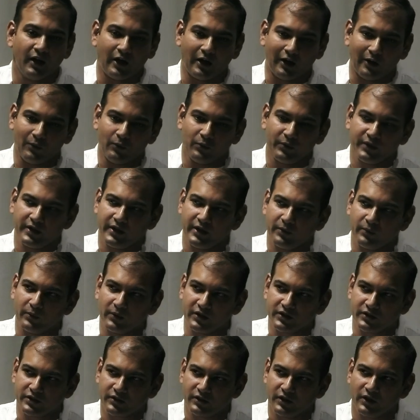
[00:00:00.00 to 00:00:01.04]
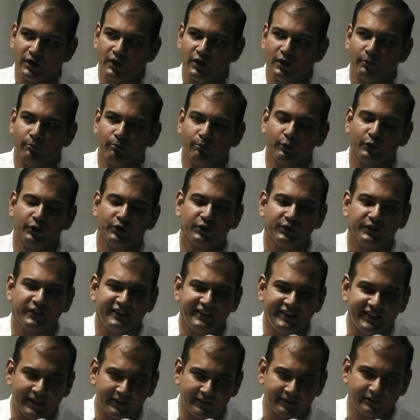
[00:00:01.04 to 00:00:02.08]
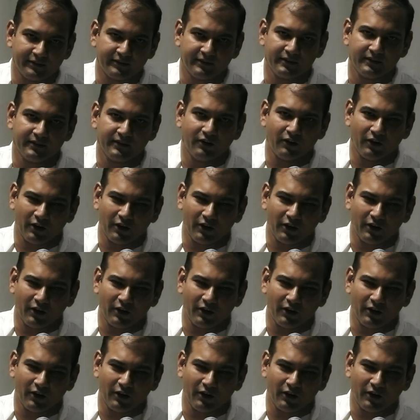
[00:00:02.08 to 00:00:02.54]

how he was put to death,